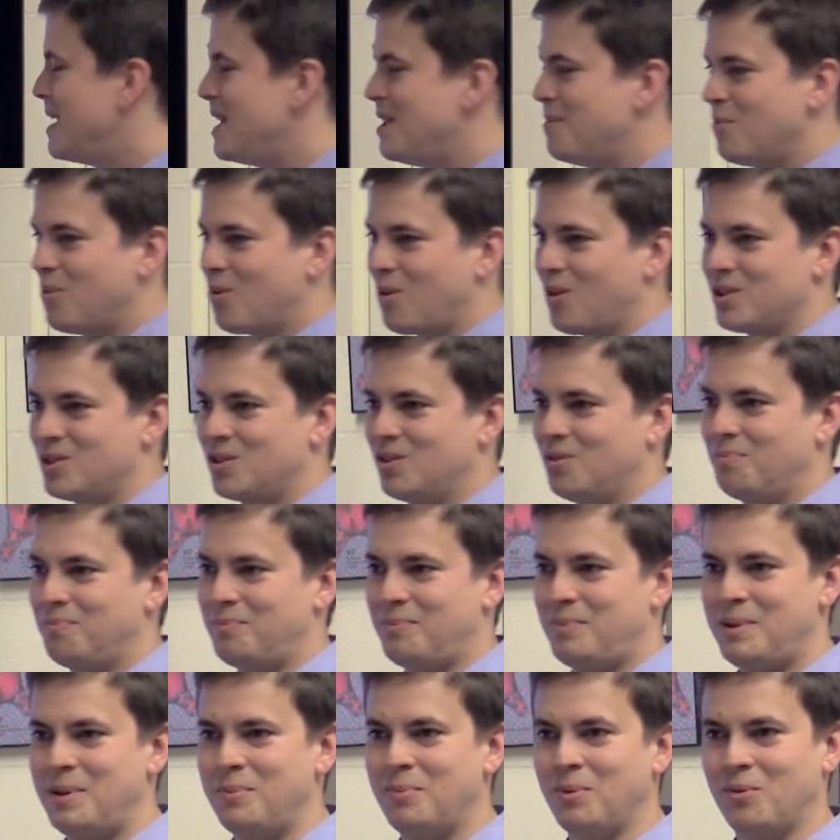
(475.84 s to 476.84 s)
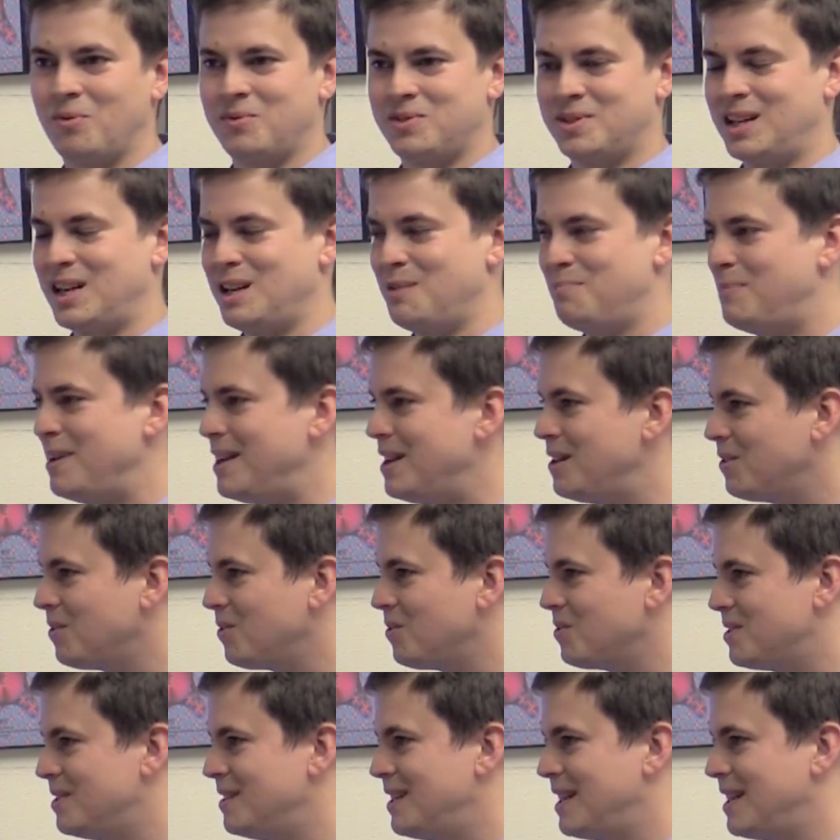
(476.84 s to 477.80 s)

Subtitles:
many more. So people study beetles,